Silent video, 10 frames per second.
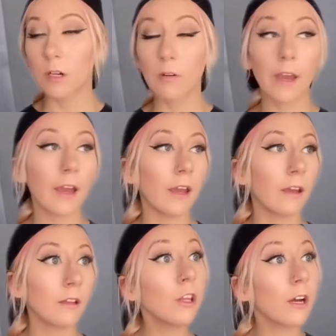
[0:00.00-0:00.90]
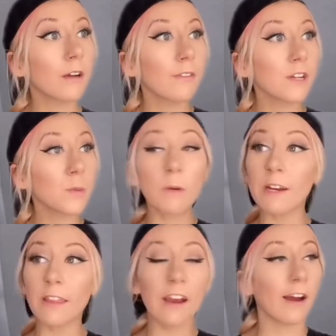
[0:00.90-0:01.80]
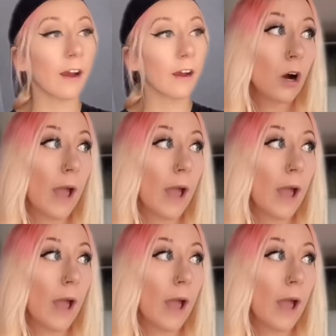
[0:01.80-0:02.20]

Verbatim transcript: Okay. Look, there's one right there.